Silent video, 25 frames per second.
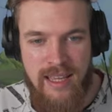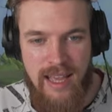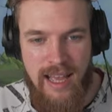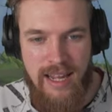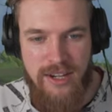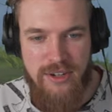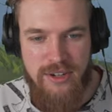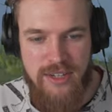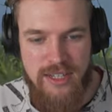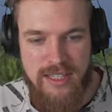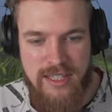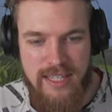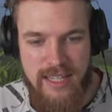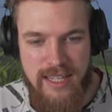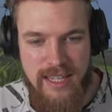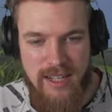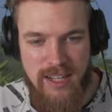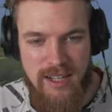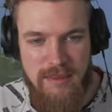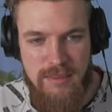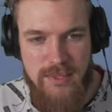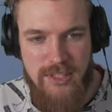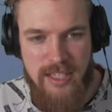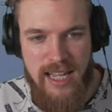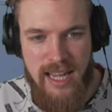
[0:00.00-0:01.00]
and you can see
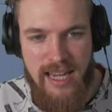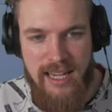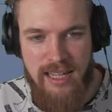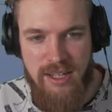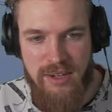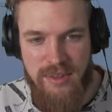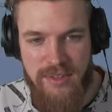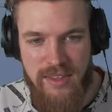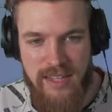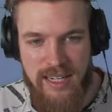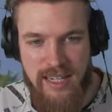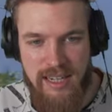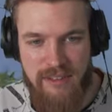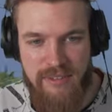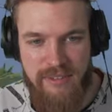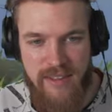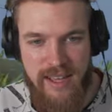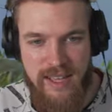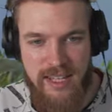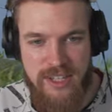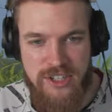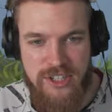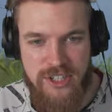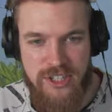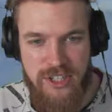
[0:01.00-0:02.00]
I'm standing on the cliff
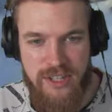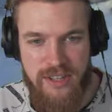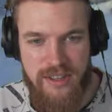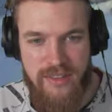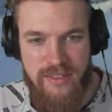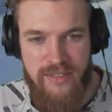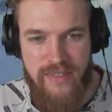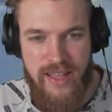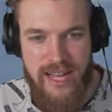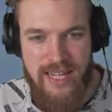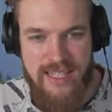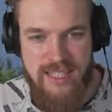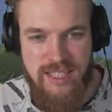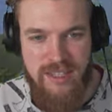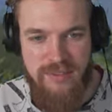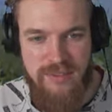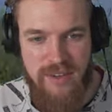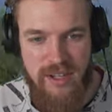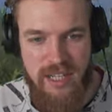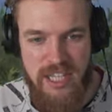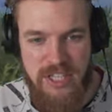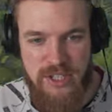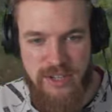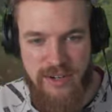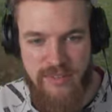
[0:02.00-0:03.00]
edge, that's the
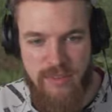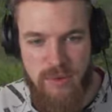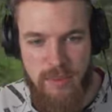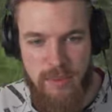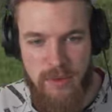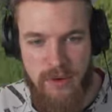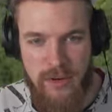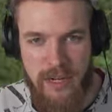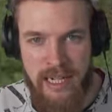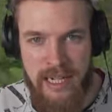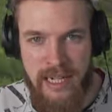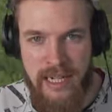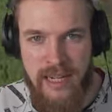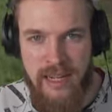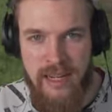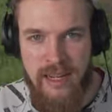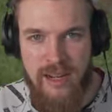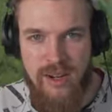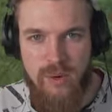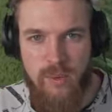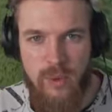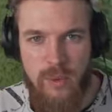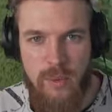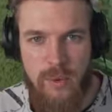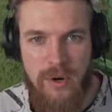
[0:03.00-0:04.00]
fast travel point.
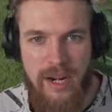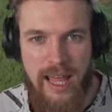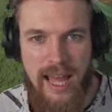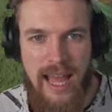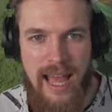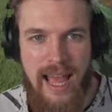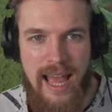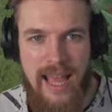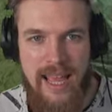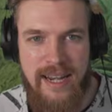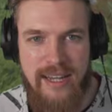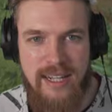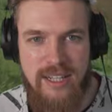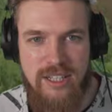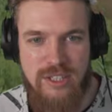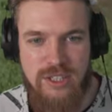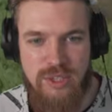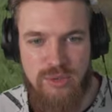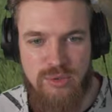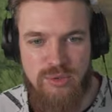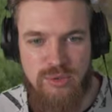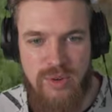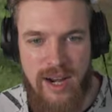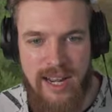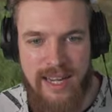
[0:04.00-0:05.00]
We want to head
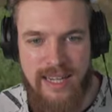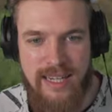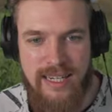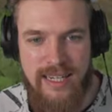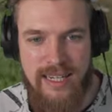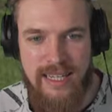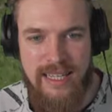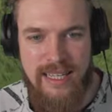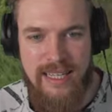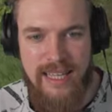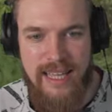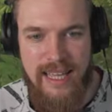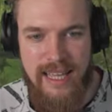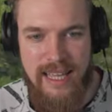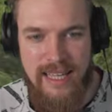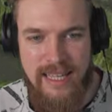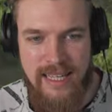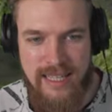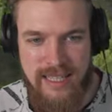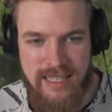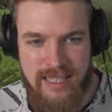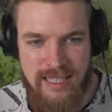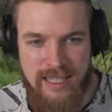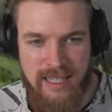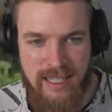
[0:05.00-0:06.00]
directly
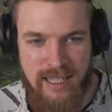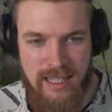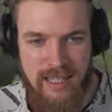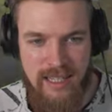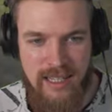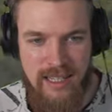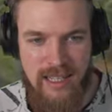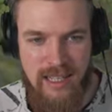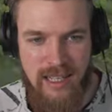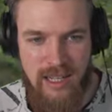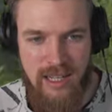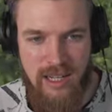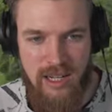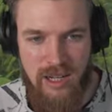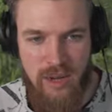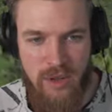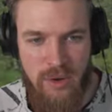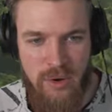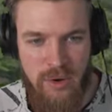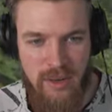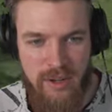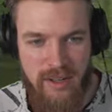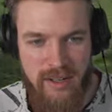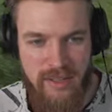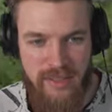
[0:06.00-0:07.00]
east
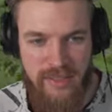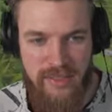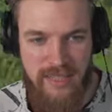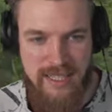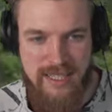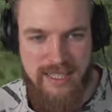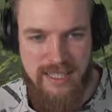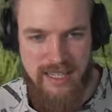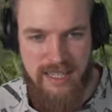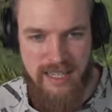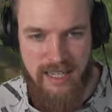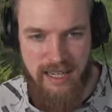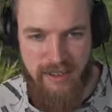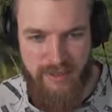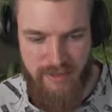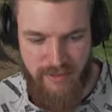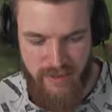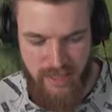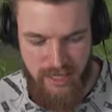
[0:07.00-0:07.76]
along this cliff